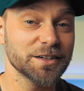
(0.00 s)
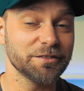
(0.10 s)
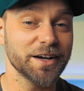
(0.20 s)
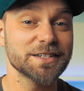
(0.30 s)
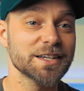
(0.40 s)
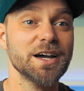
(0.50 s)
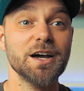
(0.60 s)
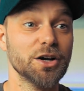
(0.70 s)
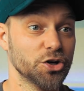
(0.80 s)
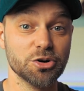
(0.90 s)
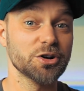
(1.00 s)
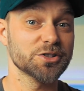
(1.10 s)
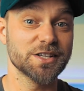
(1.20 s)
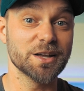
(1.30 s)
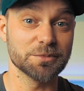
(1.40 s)
device,
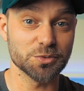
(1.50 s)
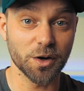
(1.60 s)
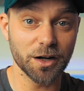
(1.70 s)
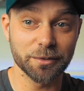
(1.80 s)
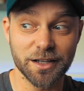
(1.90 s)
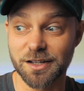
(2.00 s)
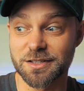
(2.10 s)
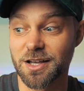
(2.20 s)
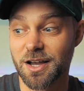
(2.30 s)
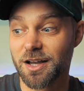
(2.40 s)
kudos to him as well, because